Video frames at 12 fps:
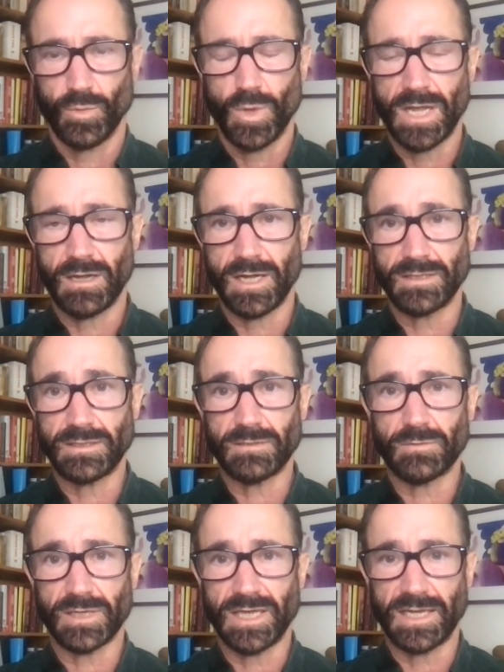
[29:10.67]
Well, I
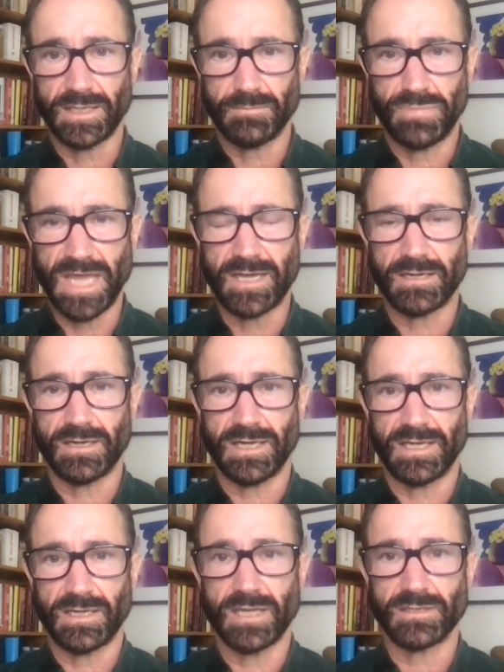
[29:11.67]
think we're getting better
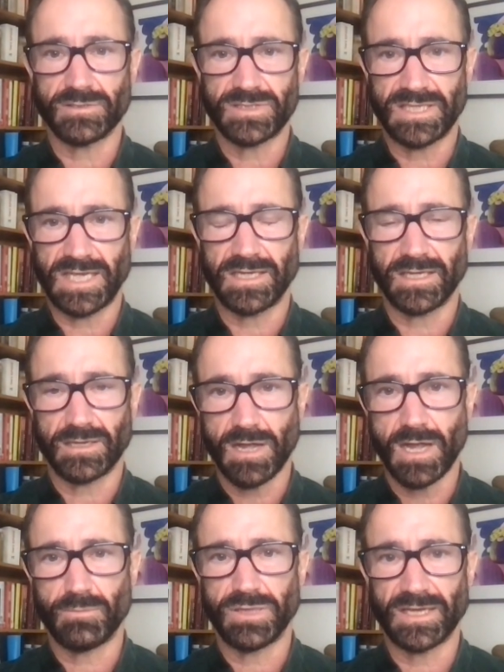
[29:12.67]
at understanding
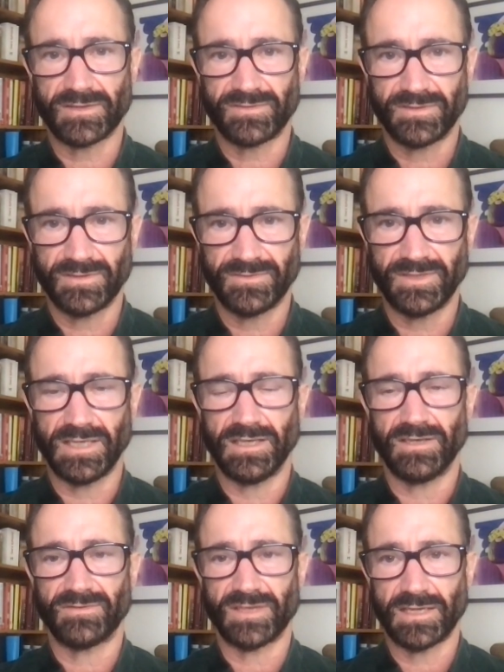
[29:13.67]
complex
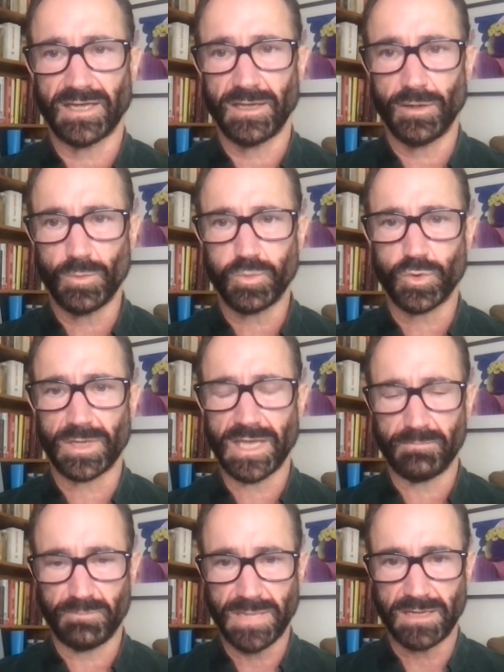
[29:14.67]
disease, and I hope we'll
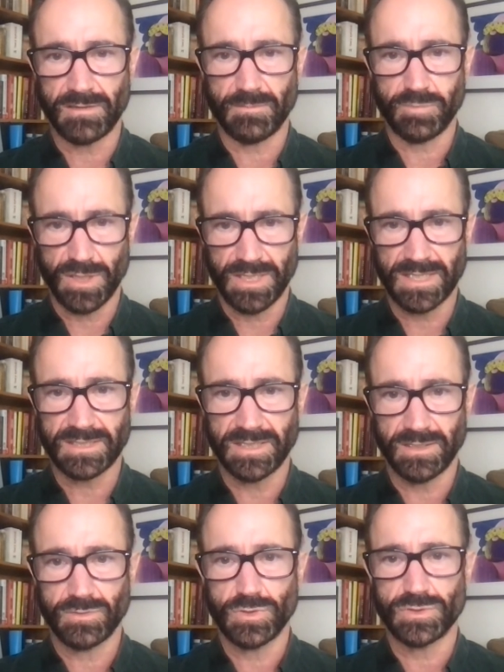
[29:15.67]
get better at
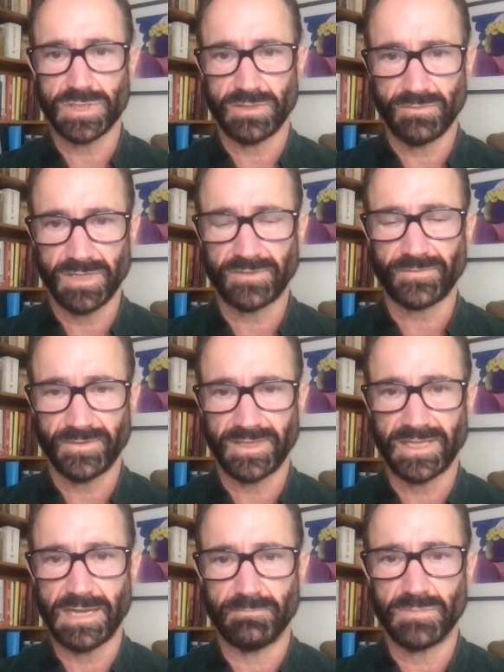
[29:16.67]
predicting who's at risk for
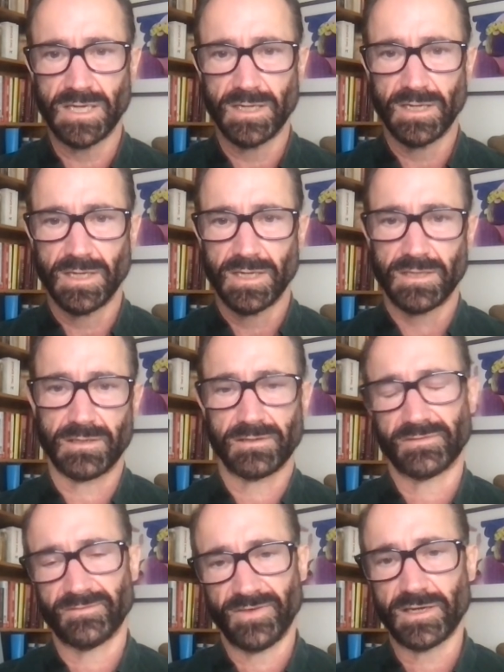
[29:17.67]
them. There
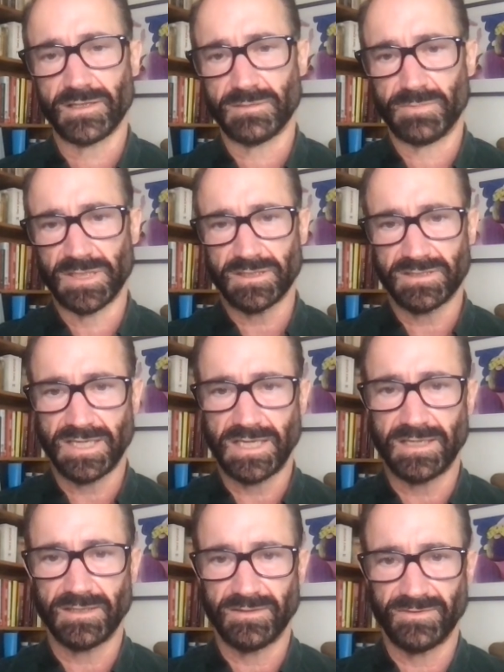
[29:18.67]
are some very
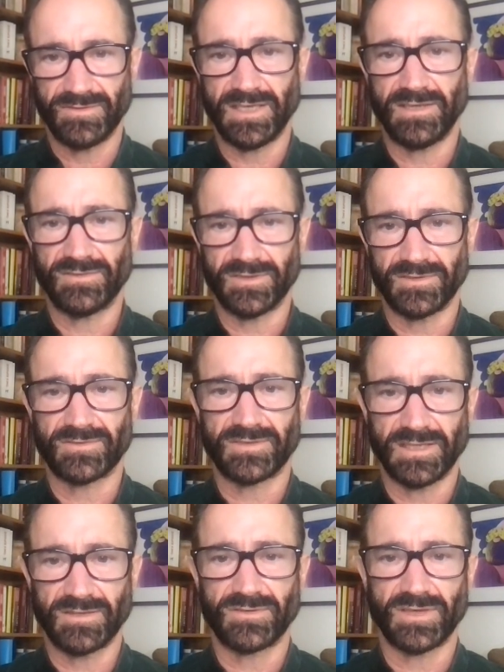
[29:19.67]
debilitating diseases,
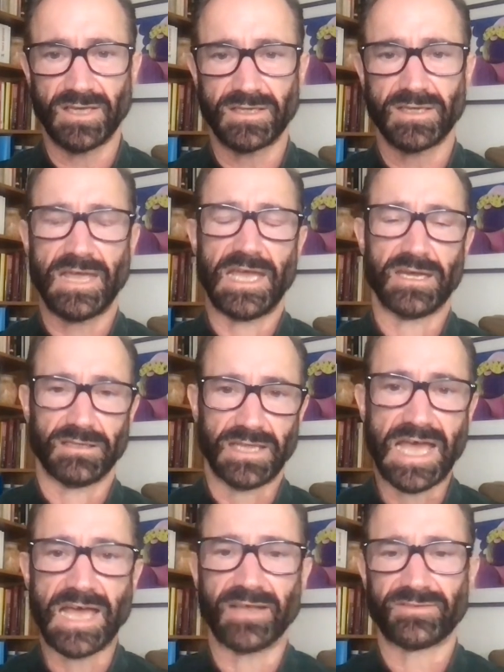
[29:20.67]
things like A
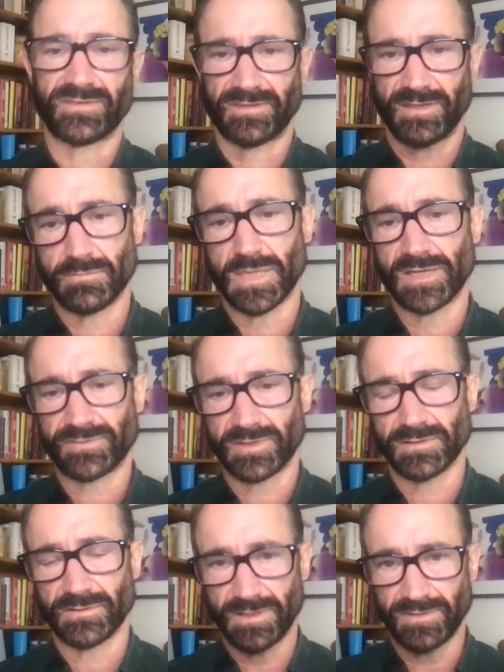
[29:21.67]
L S,
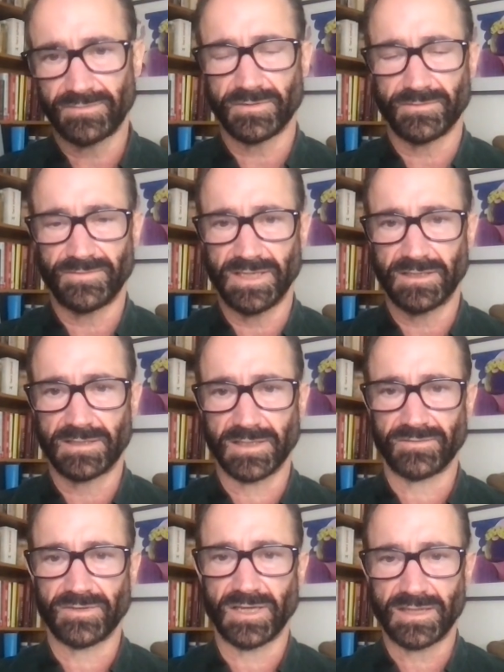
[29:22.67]
muscular dystrophy,
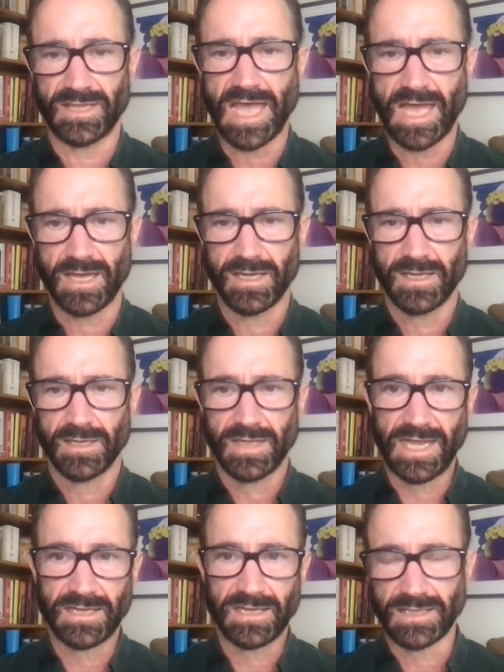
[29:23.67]
things like that.
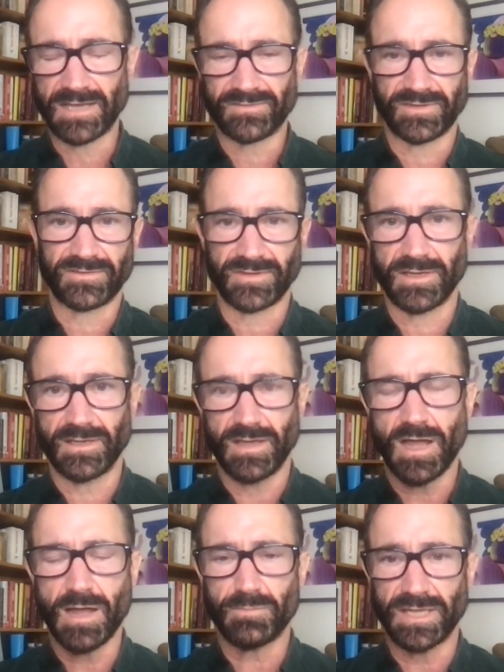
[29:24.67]
A L S, it's a
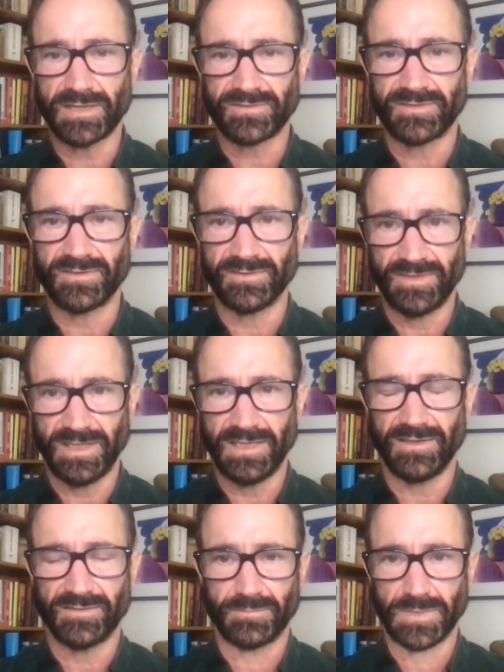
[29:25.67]
complex
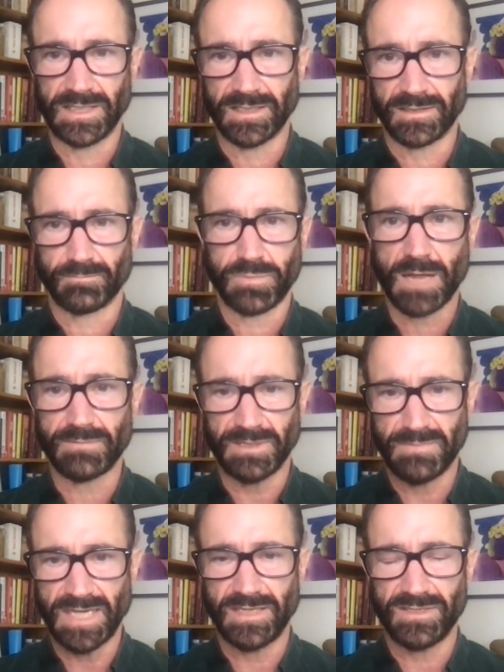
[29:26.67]
disease, meaning
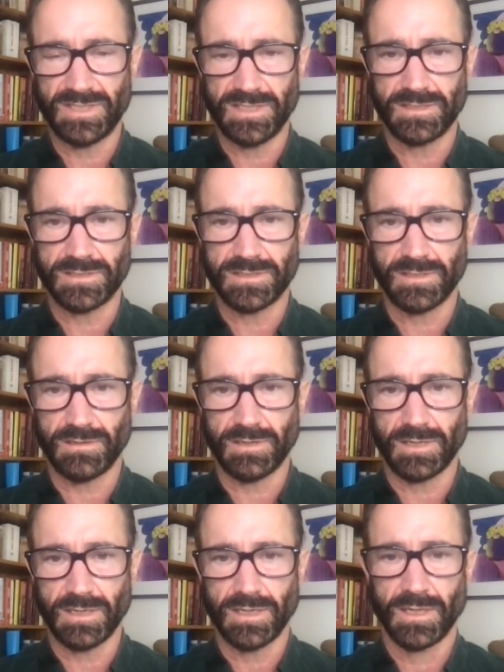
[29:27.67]
probably many genes
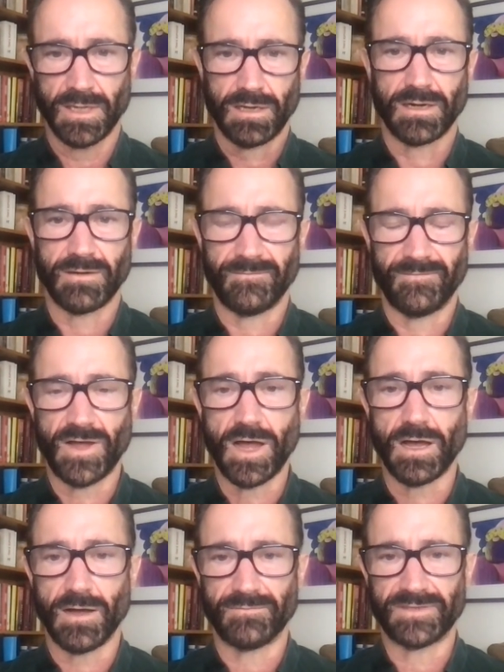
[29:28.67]
are
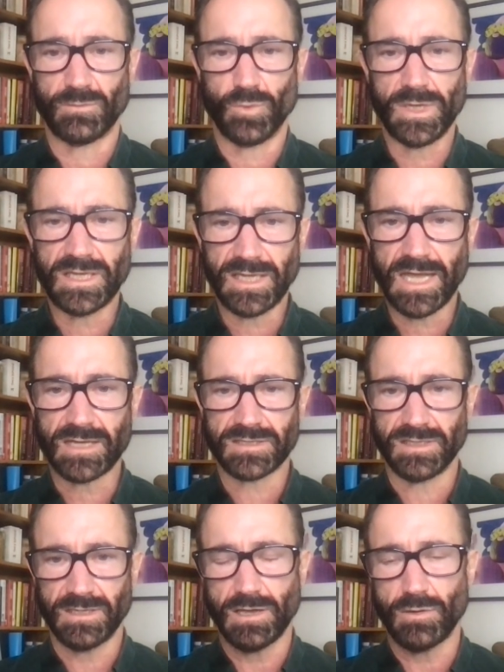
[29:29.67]
involved, and we can
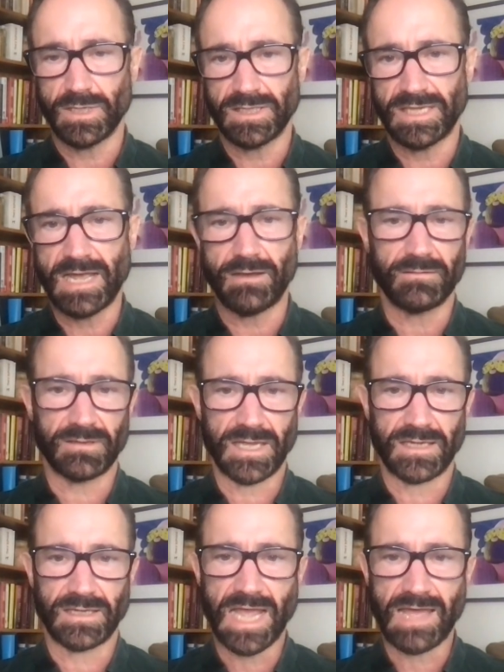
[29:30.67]
actually go in now and,
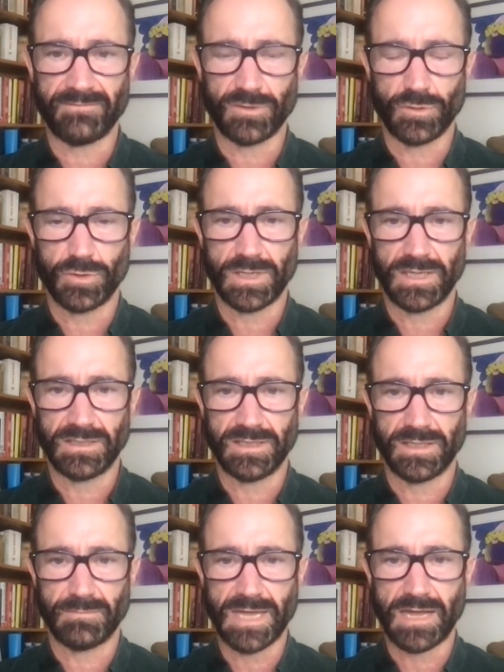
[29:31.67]
and have a good
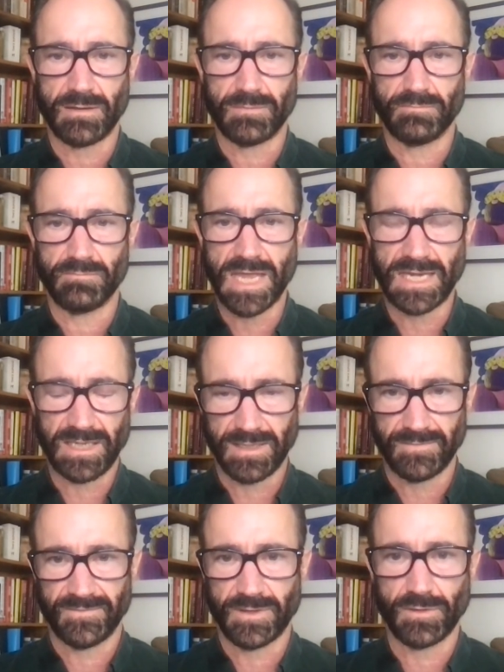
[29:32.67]
idea about
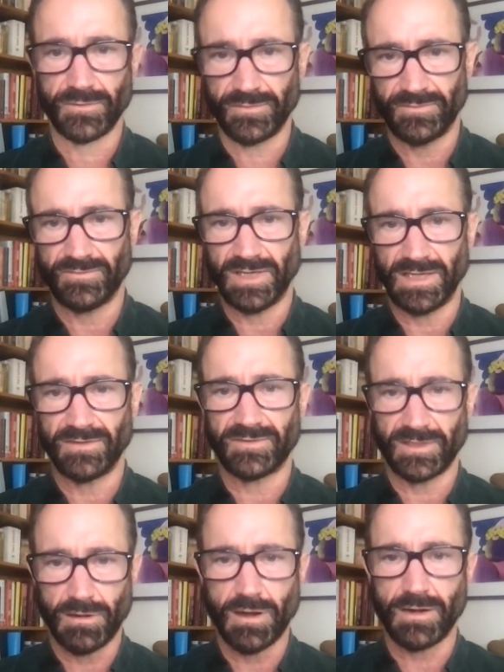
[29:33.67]
many of those
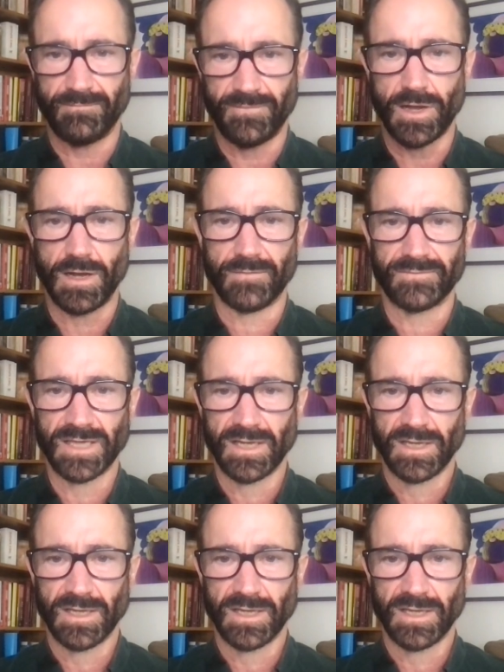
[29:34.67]
genes that are involved.